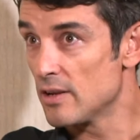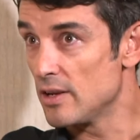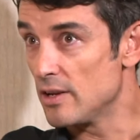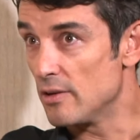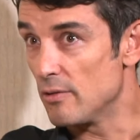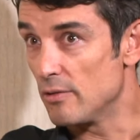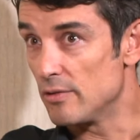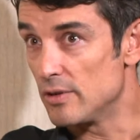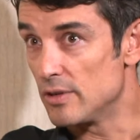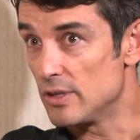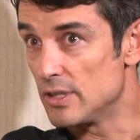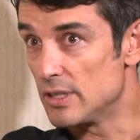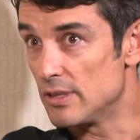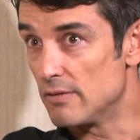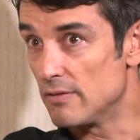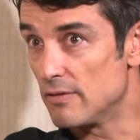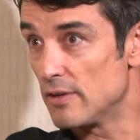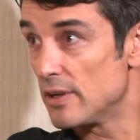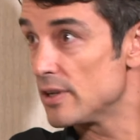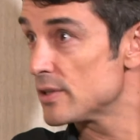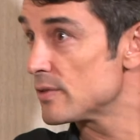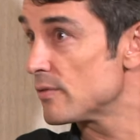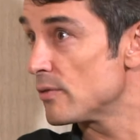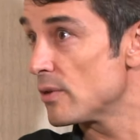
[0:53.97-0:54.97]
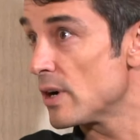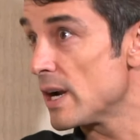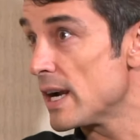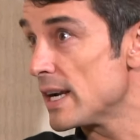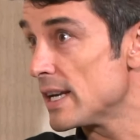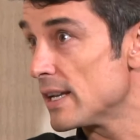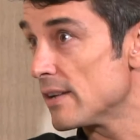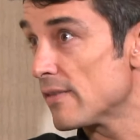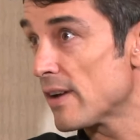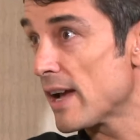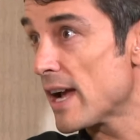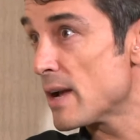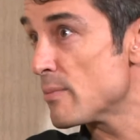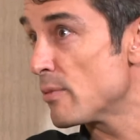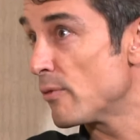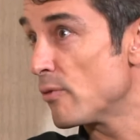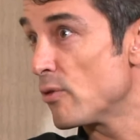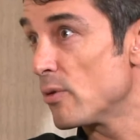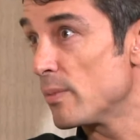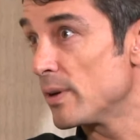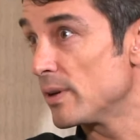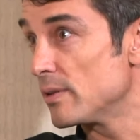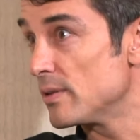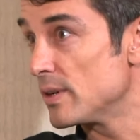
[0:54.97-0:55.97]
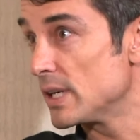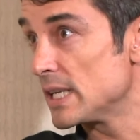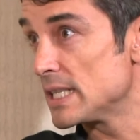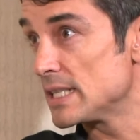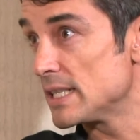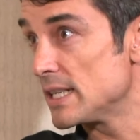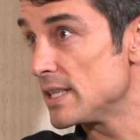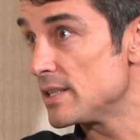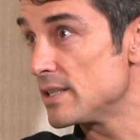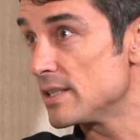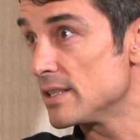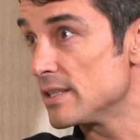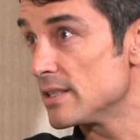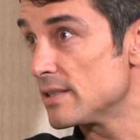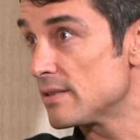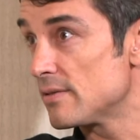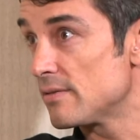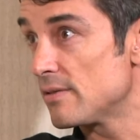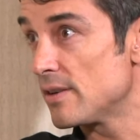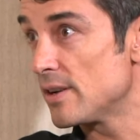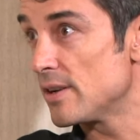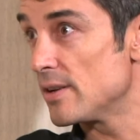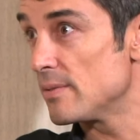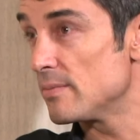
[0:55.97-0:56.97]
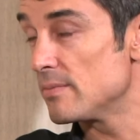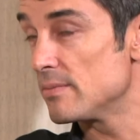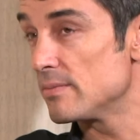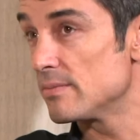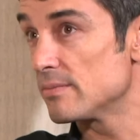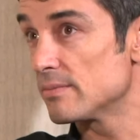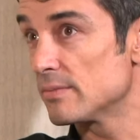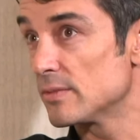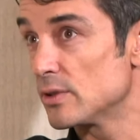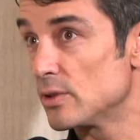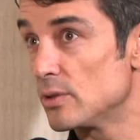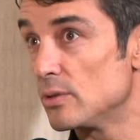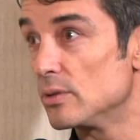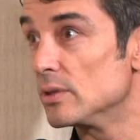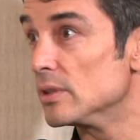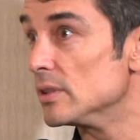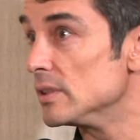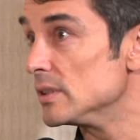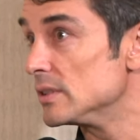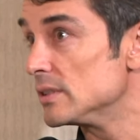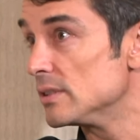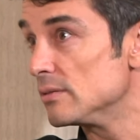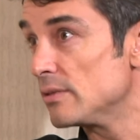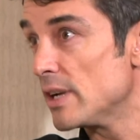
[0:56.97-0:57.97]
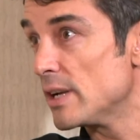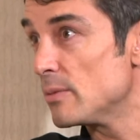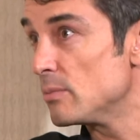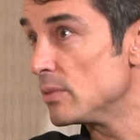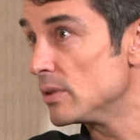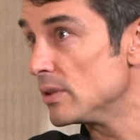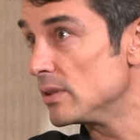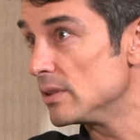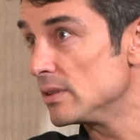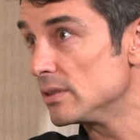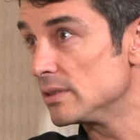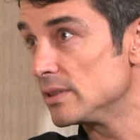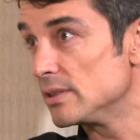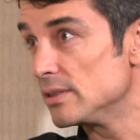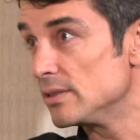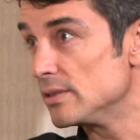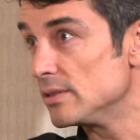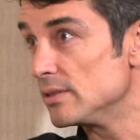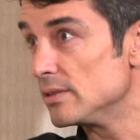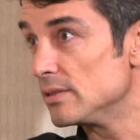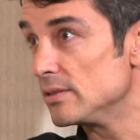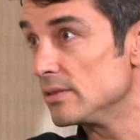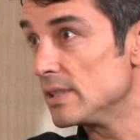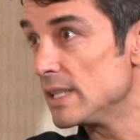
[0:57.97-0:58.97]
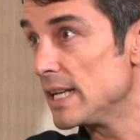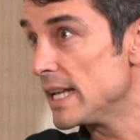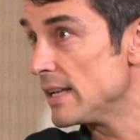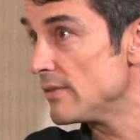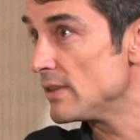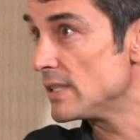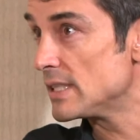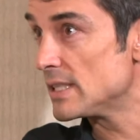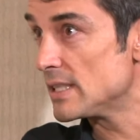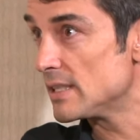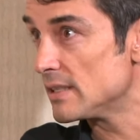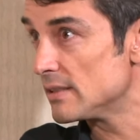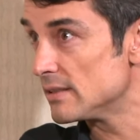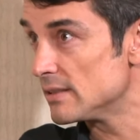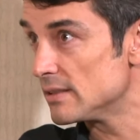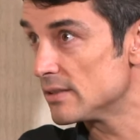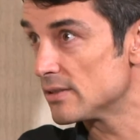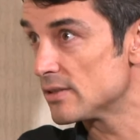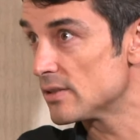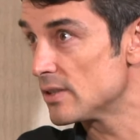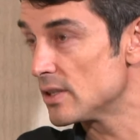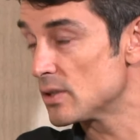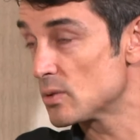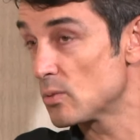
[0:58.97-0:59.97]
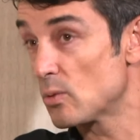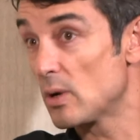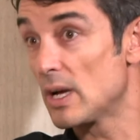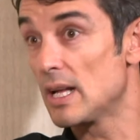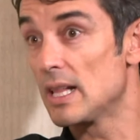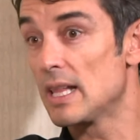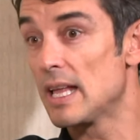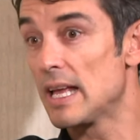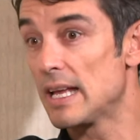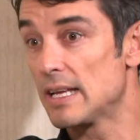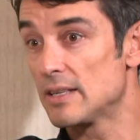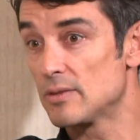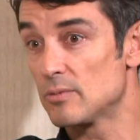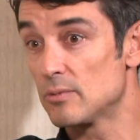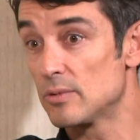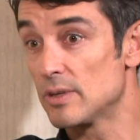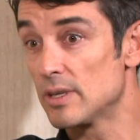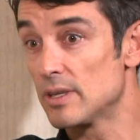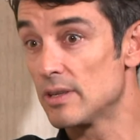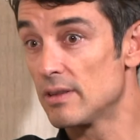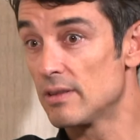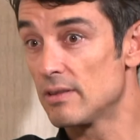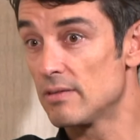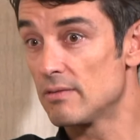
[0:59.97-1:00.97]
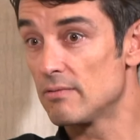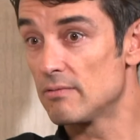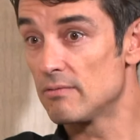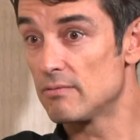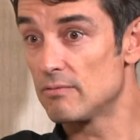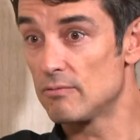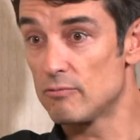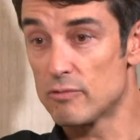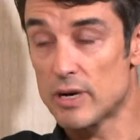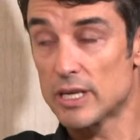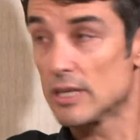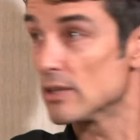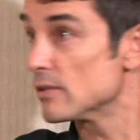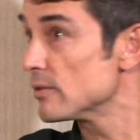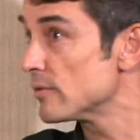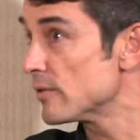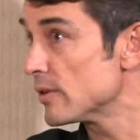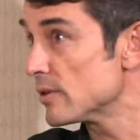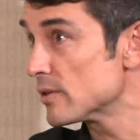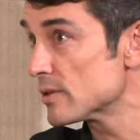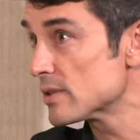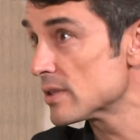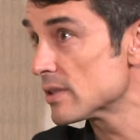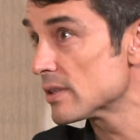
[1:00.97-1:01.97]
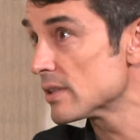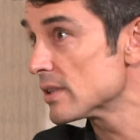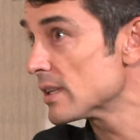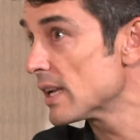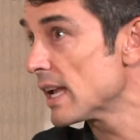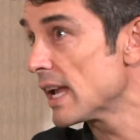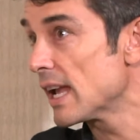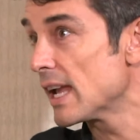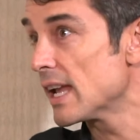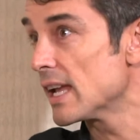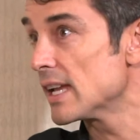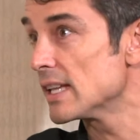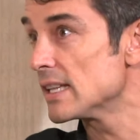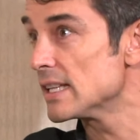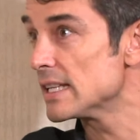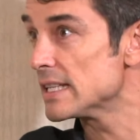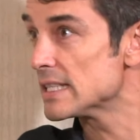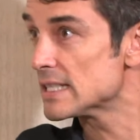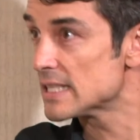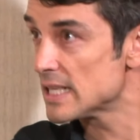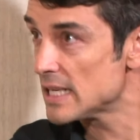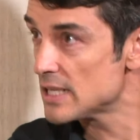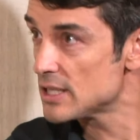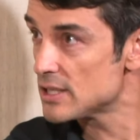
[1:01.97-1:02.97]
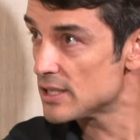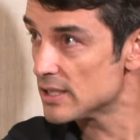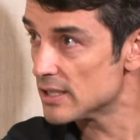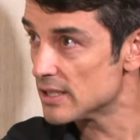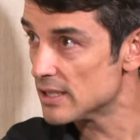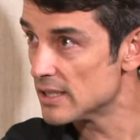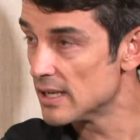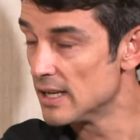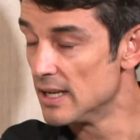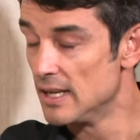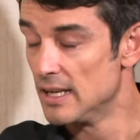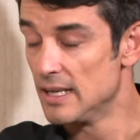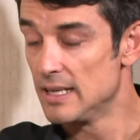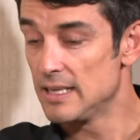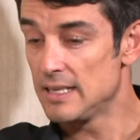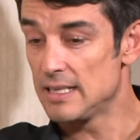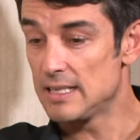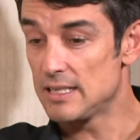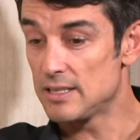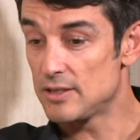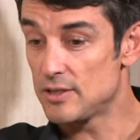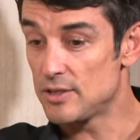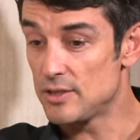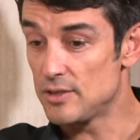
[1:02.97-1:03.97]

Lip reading: a diverse variety of high-performing organizations, from Google to Red Bull to the Navy SEALs, as well as with regular folks. And the intention is